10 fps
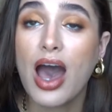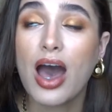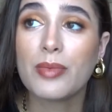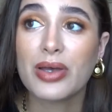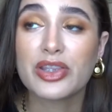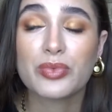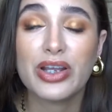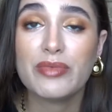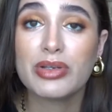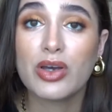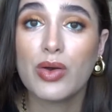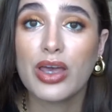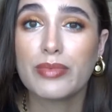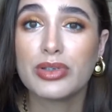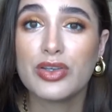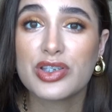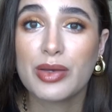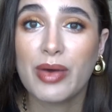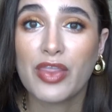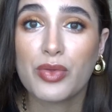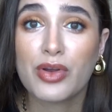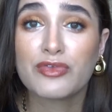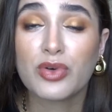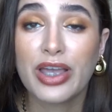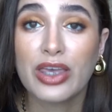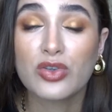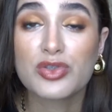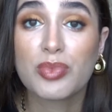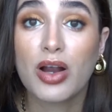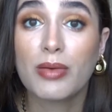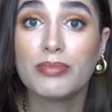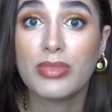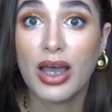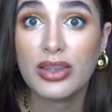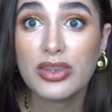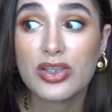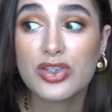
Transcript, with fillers: Um, at the rate I've been going, I've been using about three or four candles per month.